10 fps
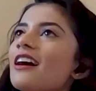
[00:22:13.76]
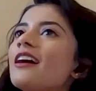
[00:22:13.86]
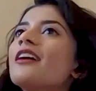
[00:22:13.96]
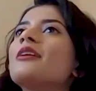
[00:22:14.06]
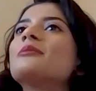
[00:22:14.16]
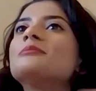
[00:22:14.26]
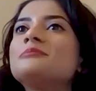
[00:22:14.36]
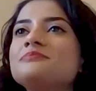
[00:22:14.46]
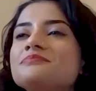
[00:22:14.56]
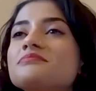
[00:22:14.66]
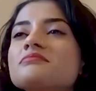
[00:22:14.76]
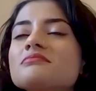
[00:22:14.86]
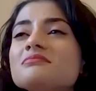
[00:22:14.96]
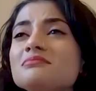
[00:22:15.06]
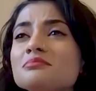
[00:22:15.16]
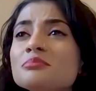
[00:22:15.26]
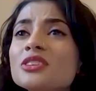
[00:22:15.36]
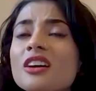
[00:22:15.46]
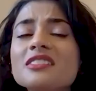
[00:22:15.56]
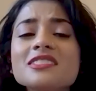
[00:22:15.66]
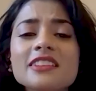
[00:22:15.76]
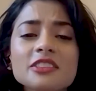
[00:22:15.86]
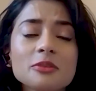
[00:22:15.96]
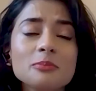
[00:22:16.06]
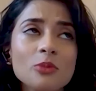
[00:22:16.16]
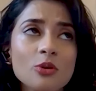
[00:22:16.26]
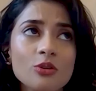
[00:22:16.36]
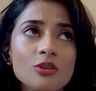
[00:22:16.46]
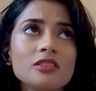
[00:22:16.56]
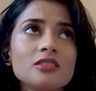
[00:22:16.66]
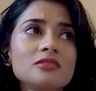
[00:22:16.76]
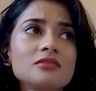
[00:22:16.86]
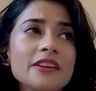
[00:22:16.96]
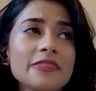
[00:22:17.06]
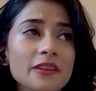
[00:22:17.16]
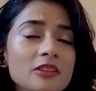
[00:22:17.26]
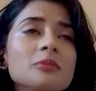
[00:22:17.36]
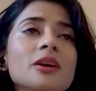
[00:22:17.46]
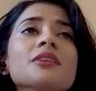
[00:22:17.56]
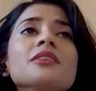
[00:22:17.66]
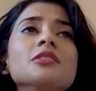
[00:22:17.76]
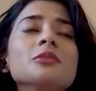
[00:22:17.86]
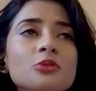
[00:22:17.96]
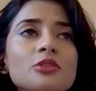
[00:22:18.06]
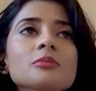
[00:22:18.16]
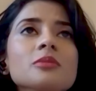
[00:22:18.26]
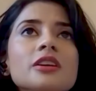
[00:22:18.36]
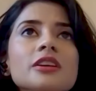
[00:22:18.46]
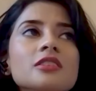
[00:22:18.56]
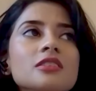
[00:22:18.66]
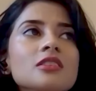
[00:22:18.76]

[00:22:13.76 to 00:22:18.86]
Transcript: Um, but honestly, like the more I think about it, the more I'm like